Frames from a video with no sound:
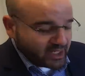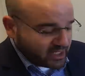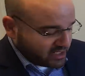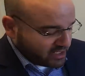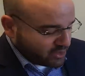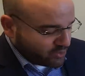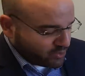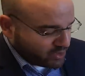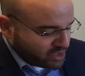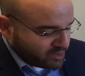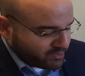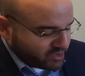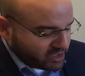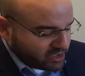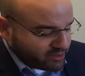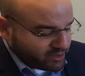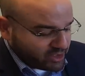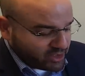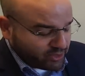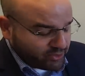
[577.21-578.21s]
Now, what I'm
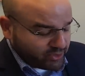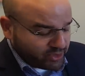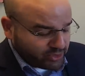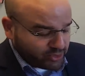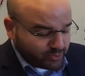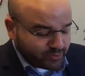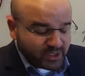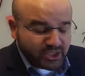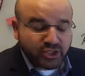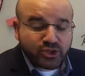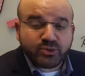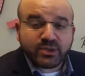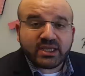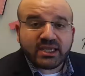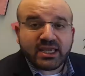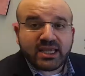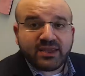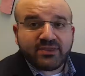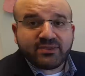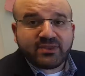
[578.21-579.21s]
going to be
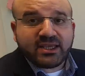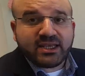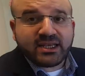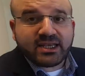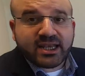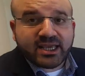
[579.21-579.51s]
doing in